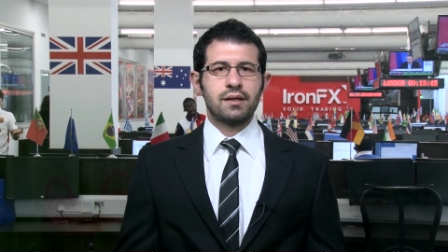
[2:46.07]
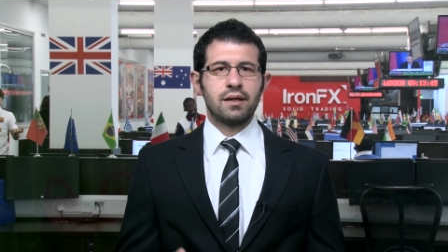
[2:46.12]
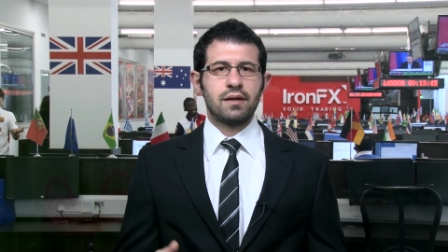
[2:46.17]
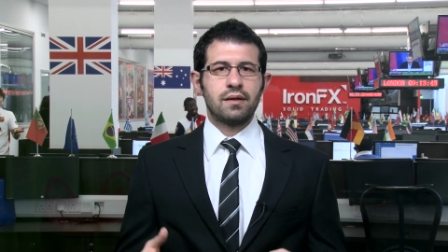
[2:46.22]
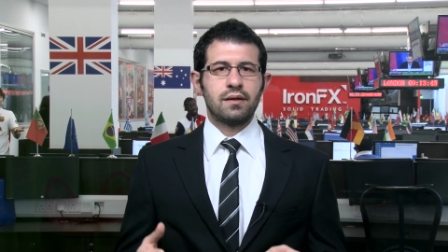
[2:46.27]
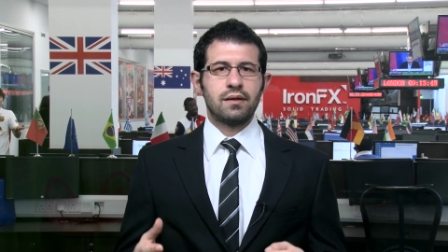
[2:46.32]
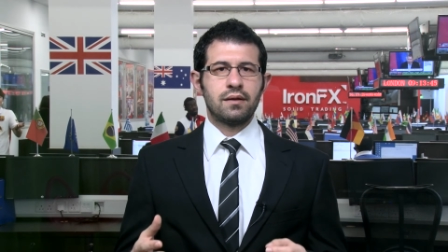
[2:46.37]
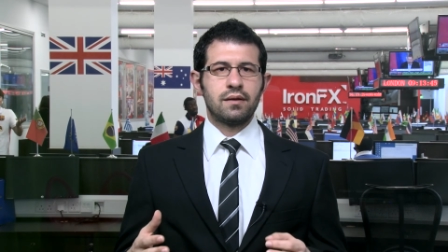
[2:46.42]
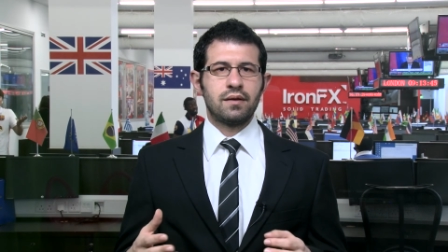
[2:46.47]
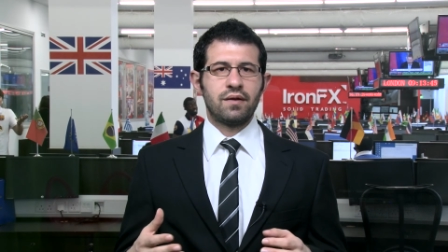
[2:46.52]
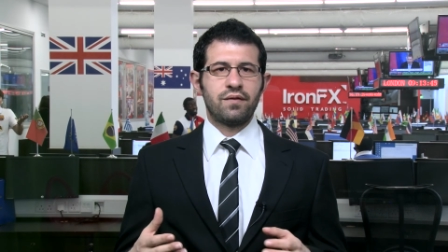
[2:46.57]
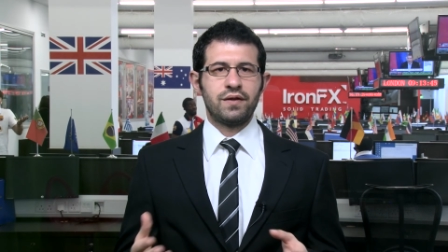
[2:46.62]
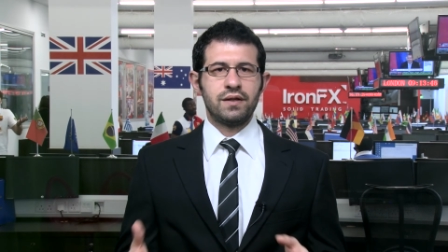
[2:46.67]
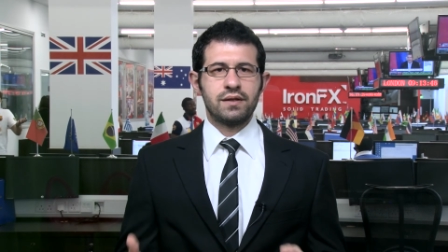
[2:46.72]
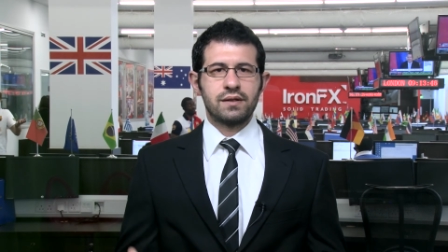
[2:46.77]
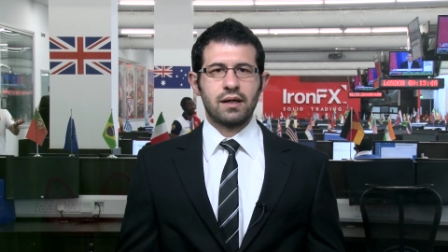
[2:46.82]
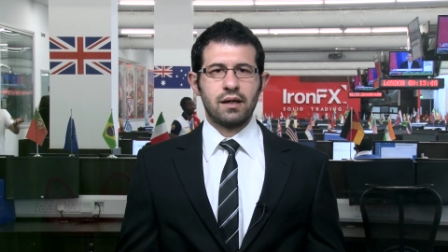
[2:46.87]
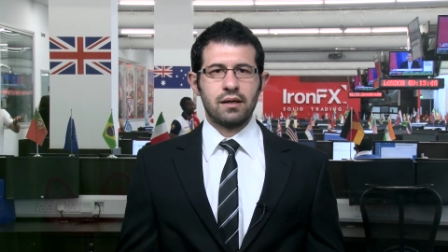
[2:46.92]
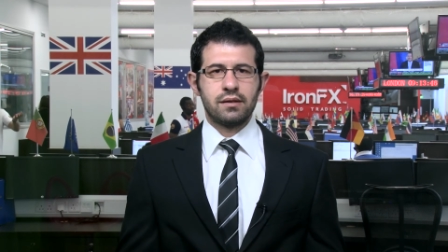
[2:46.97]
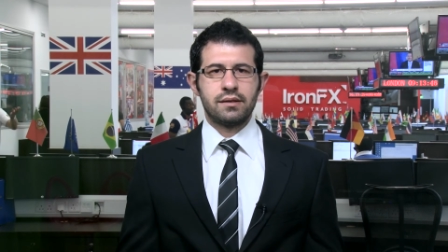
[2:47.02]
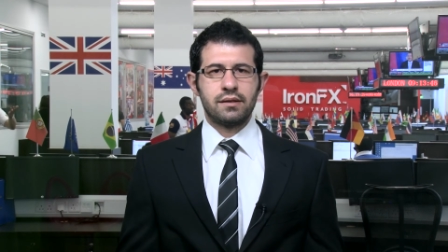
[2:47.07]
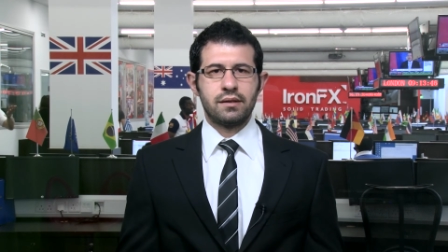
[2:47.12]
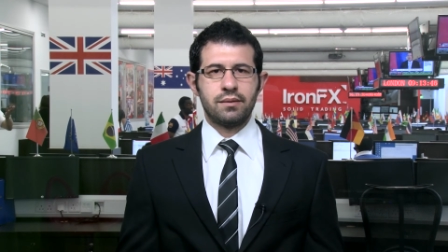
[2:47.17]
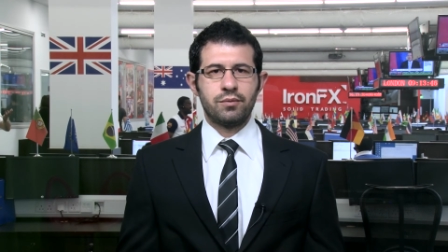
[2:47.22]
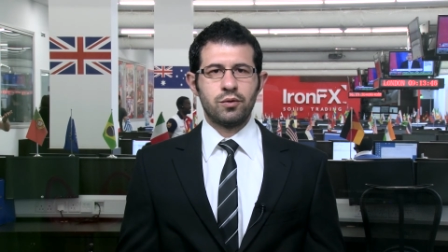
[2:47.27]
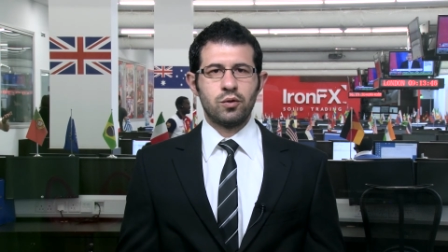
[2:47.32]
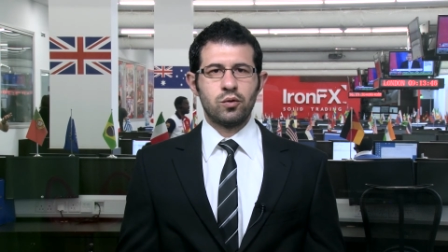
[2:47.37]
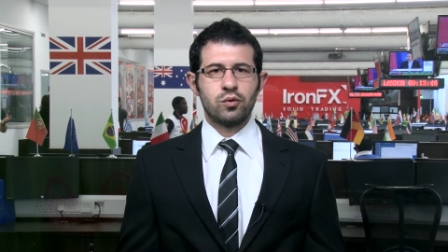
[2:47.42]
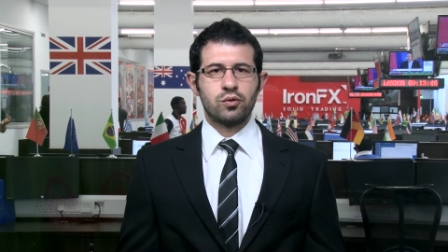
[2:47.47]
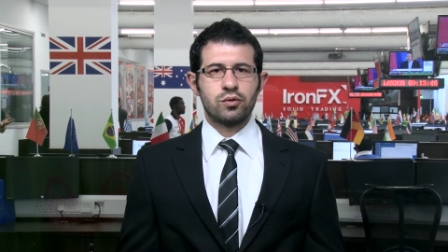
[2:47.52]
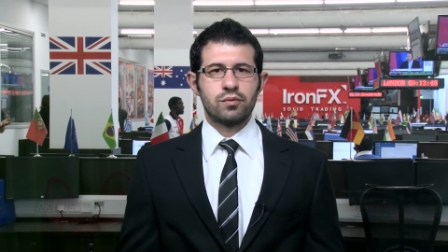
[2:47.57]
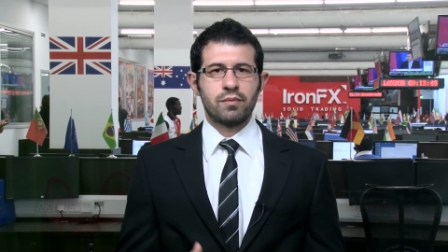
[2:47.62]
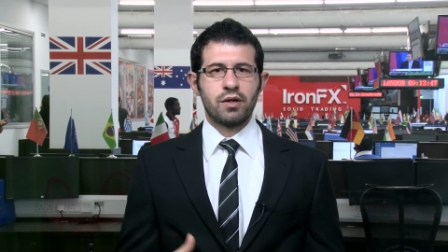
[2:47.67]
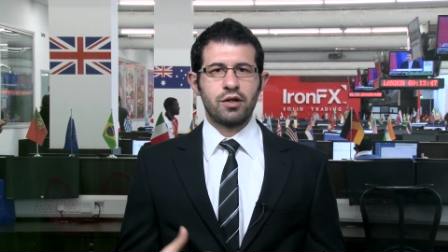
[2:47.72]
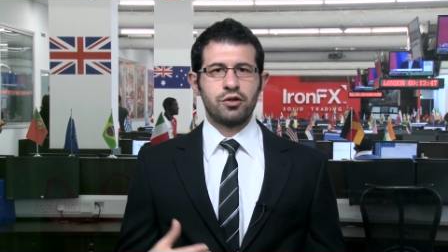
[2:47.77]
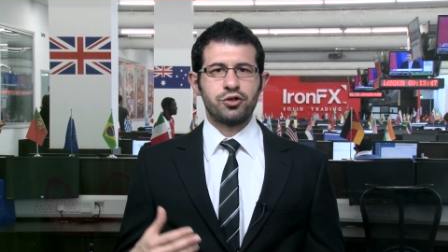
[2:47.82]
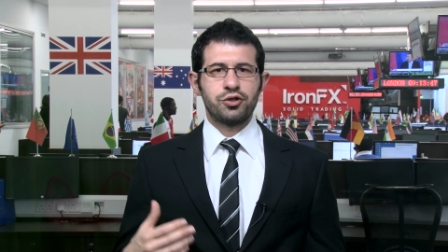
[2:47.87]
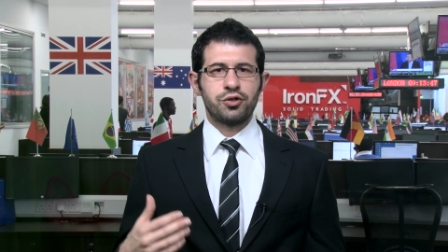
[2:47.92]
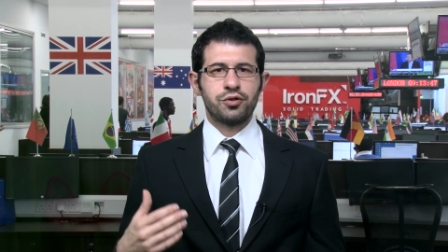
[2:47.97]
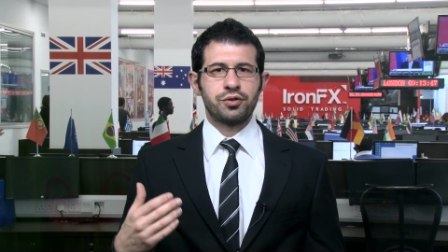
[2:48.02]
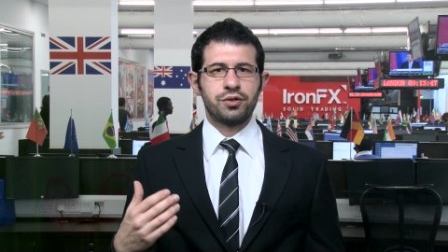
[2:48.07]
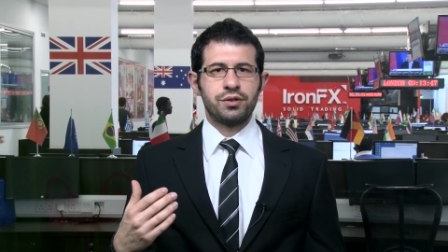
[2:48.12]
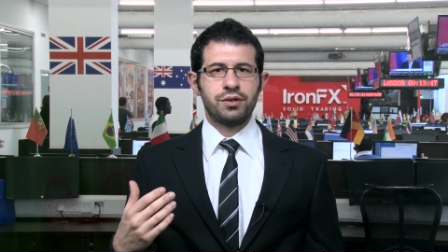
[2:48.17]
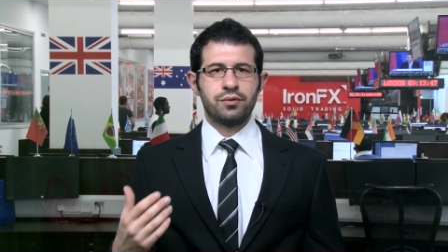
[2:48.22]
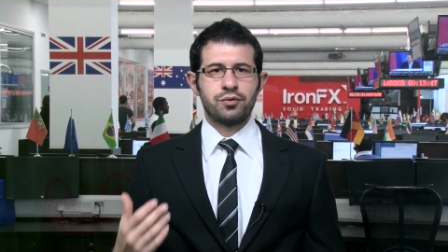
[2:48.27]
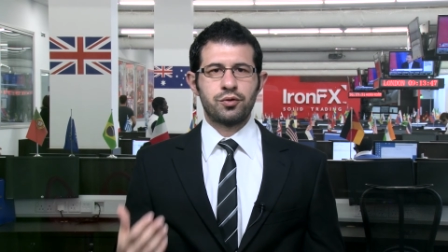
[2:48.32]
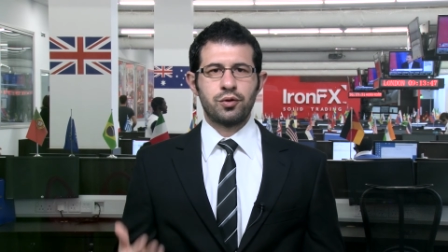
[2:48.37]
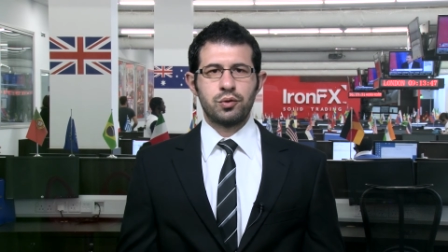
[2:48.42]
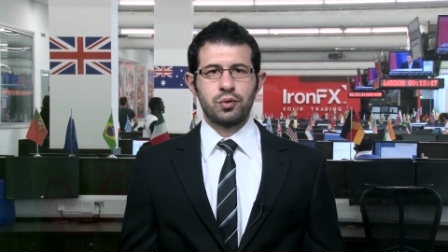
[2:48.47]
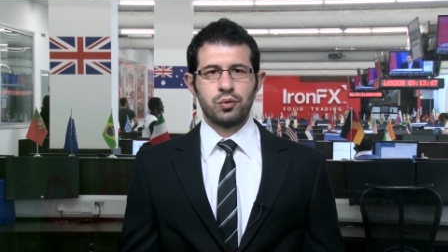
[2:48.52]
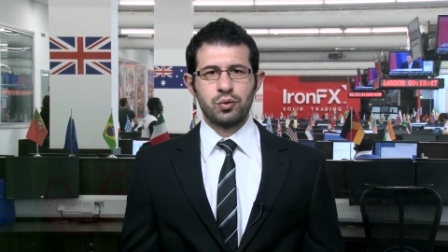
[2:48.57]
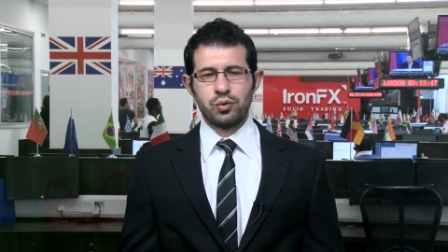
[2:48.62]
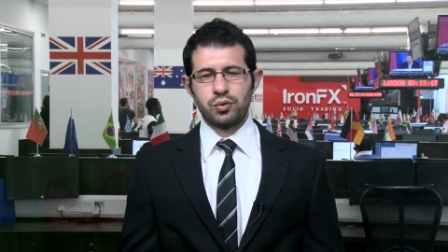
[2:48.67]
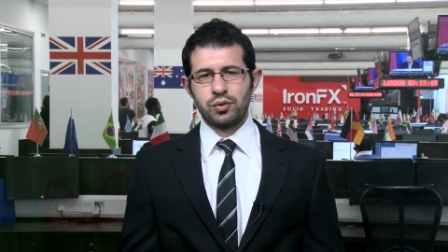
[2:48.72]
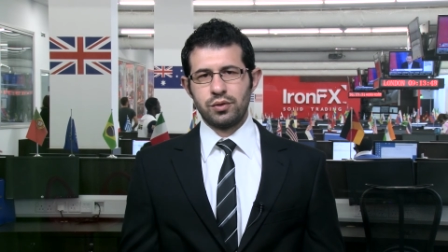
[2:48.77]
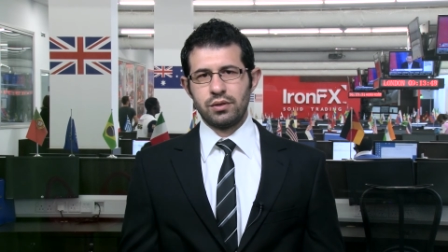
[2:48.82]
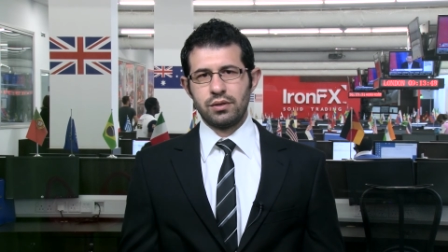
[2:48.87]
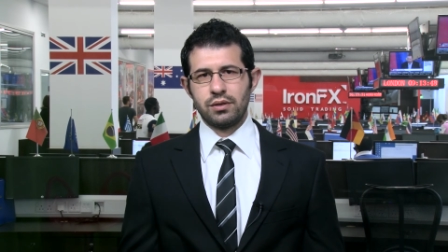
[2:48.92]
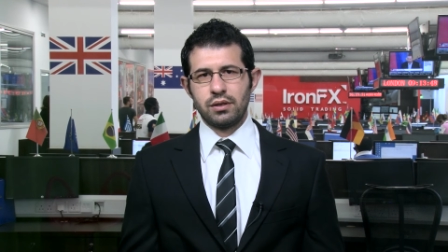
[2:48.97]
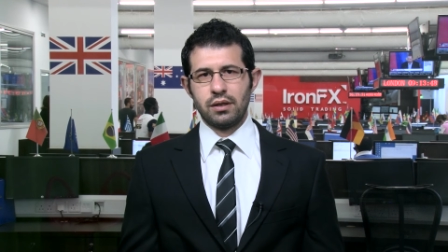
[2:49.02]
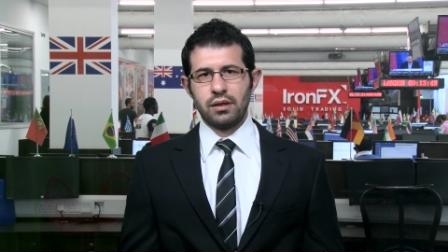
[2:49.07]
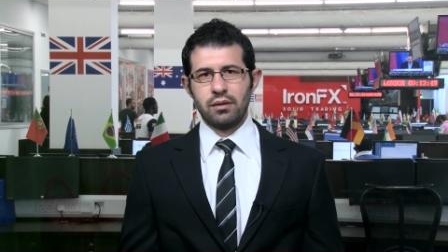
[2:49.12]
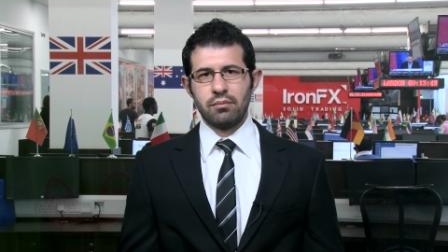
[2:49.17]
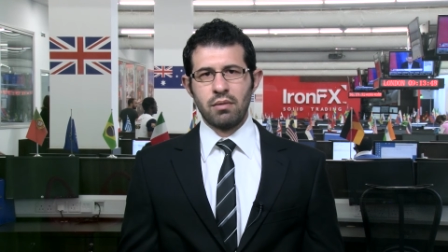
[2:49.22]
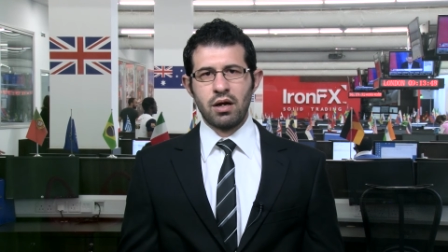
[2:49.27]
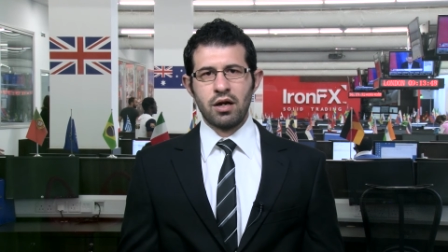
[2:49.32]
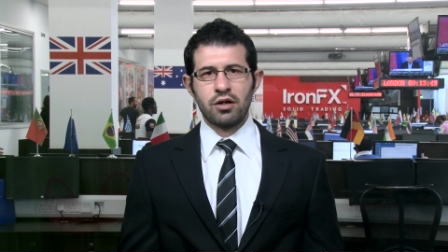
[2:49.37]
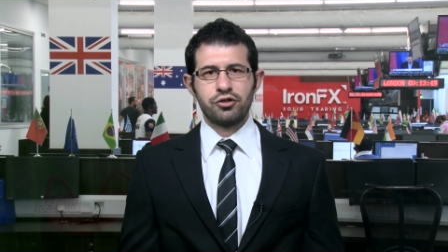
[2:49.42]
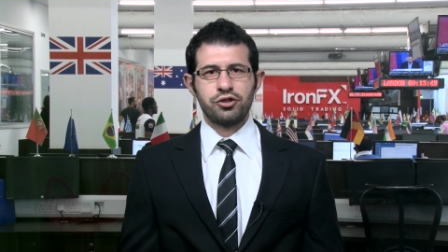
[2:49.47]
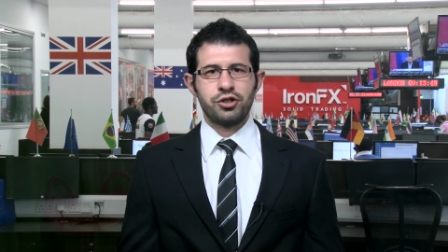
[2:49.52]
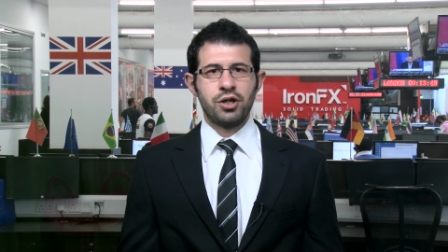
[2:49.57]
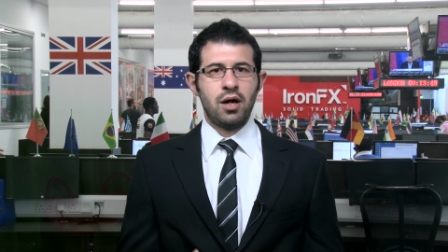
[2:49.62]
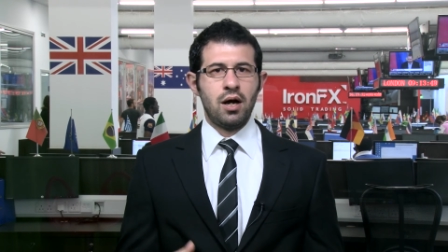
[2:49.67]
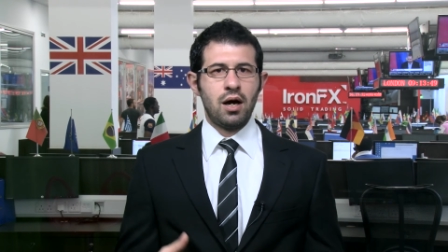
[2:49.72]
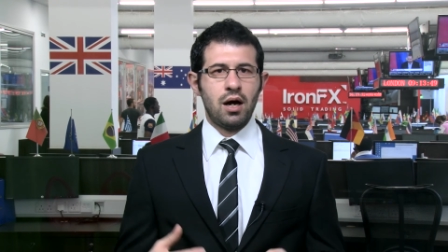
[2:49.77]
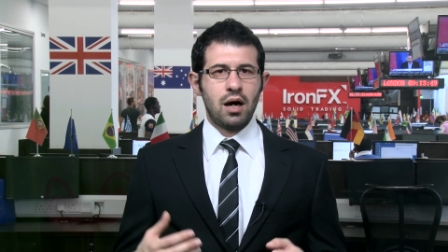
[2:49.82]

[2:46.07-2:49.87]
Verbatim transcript: and the fiscal stimulus measures introduced in March